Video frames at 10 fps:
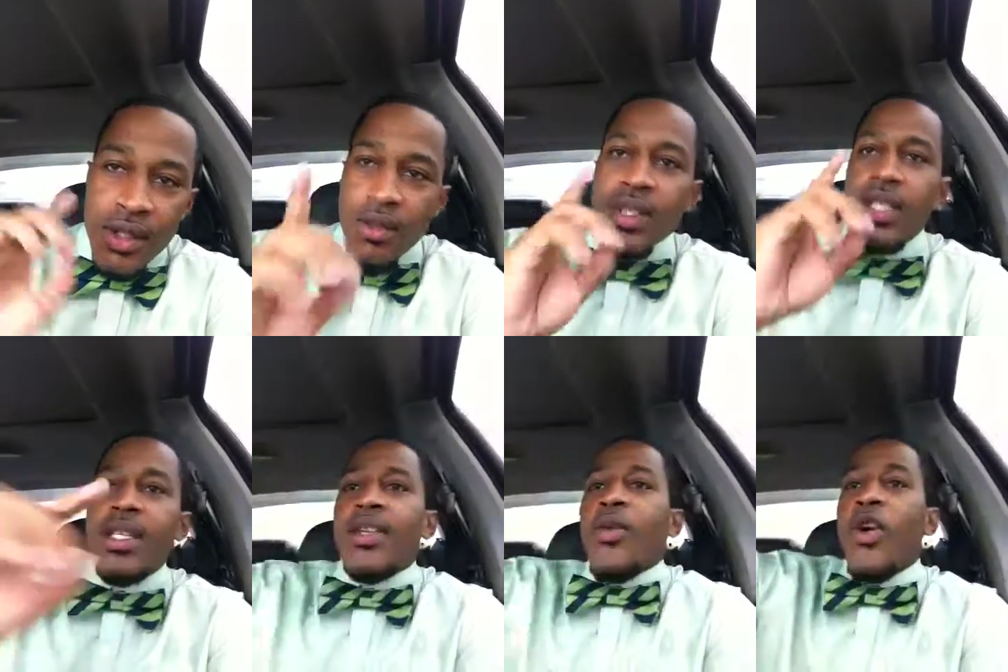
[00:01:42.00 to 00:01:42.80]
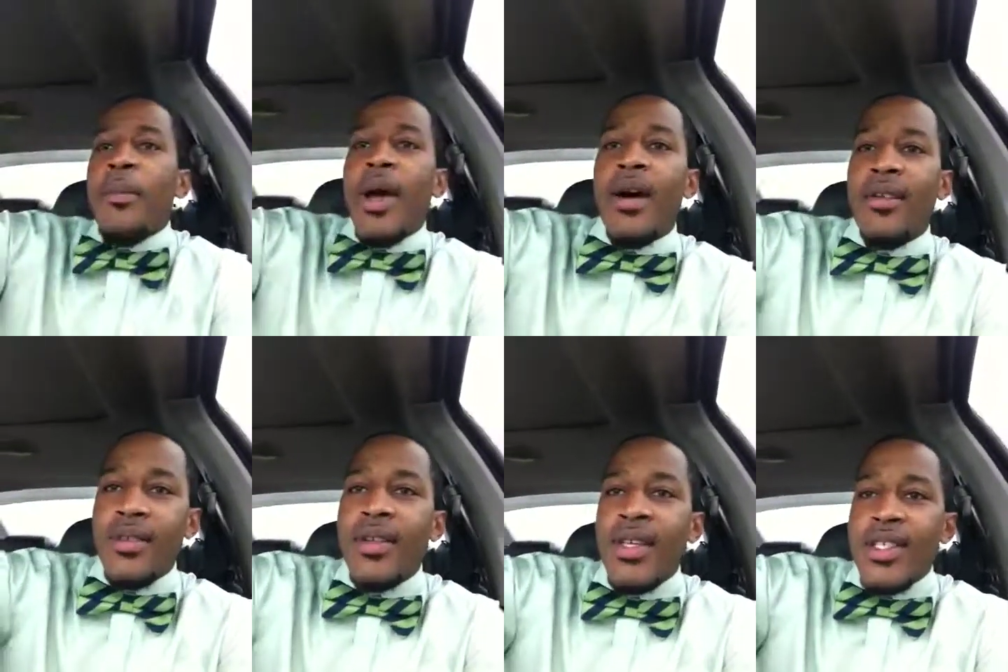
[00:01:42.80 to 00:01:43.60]
You just need to worry about,
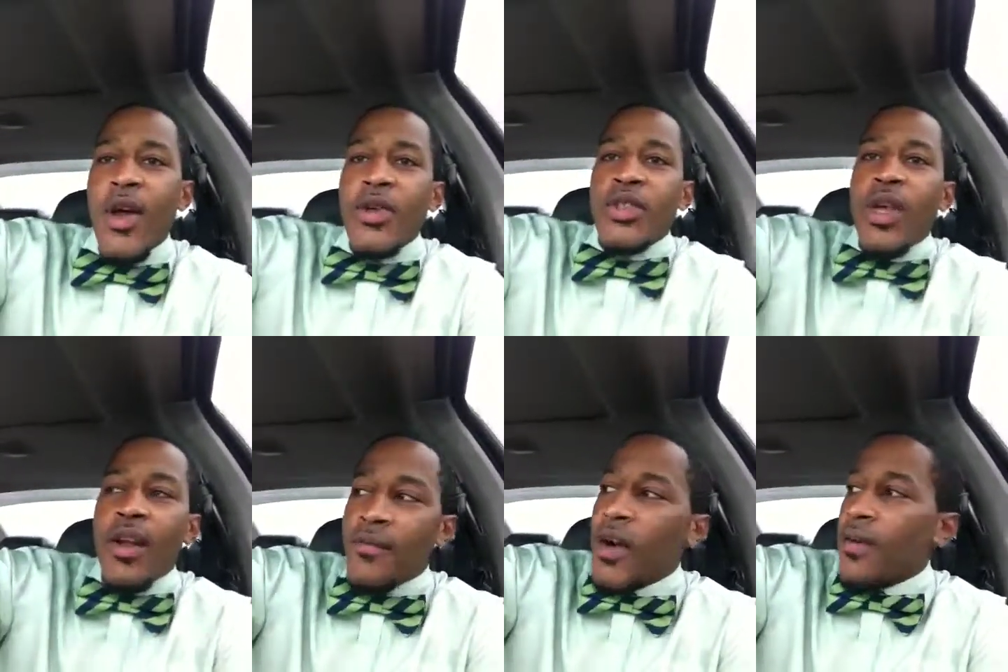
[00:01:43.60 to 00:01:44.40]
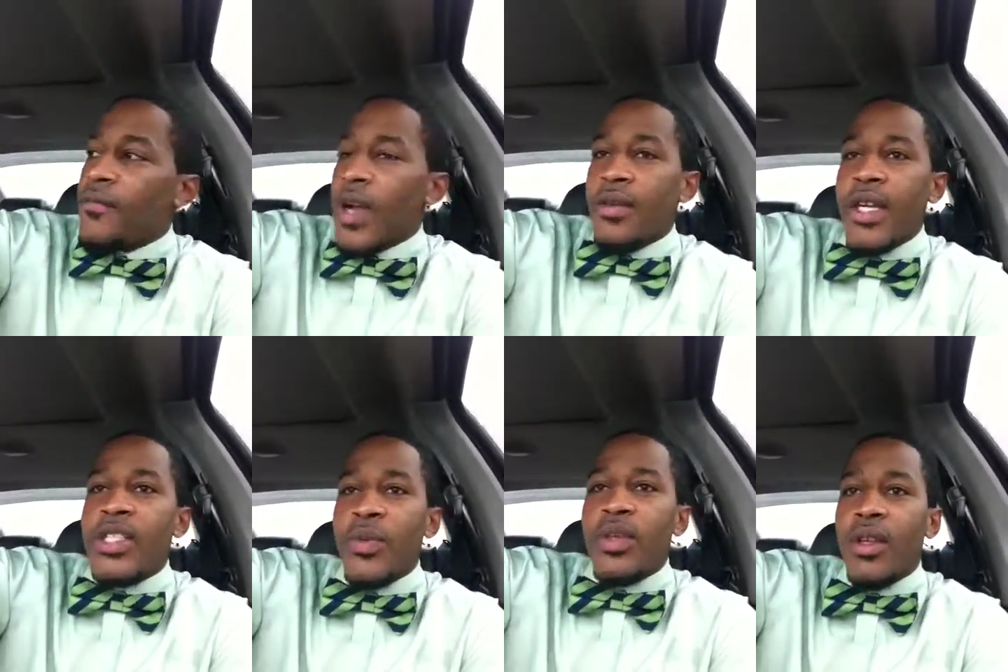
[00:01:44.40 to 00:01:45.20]
as long as you got a firm
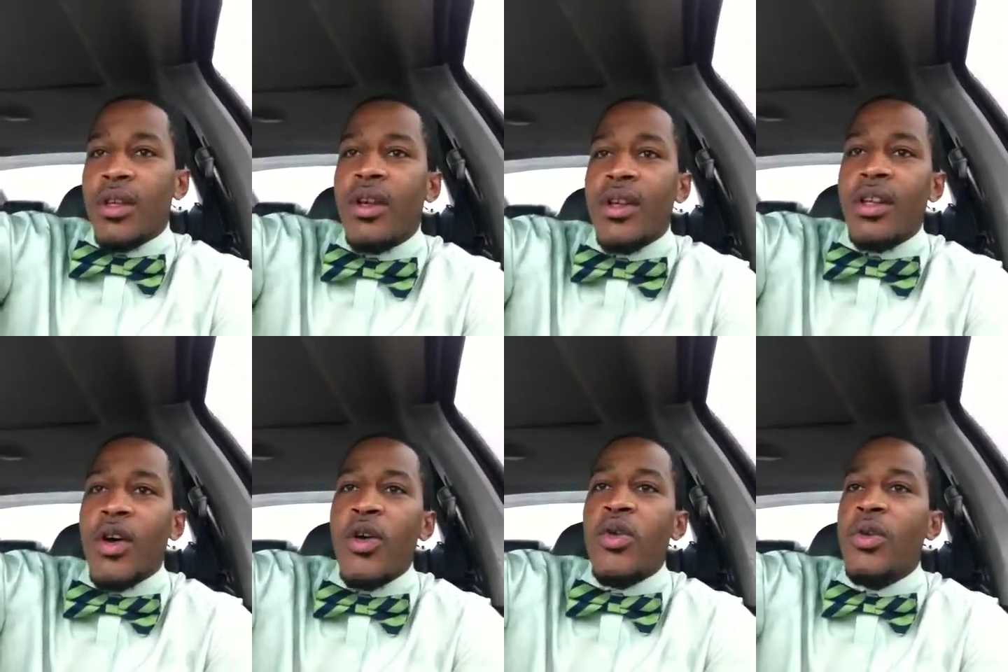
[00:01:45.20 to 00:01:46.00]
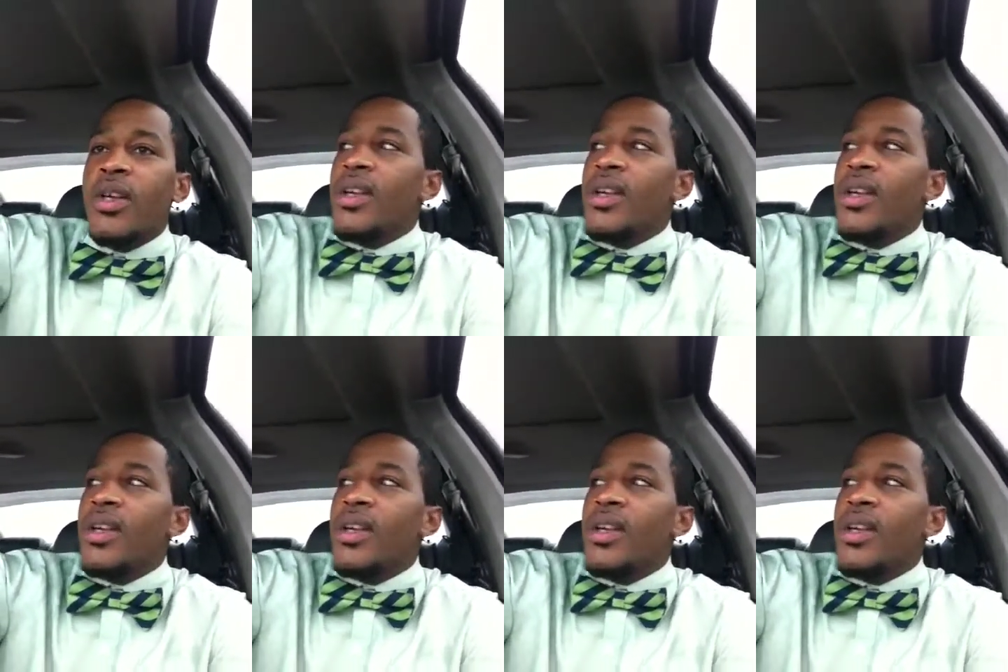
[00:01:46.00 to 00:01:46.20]
foundation with the who,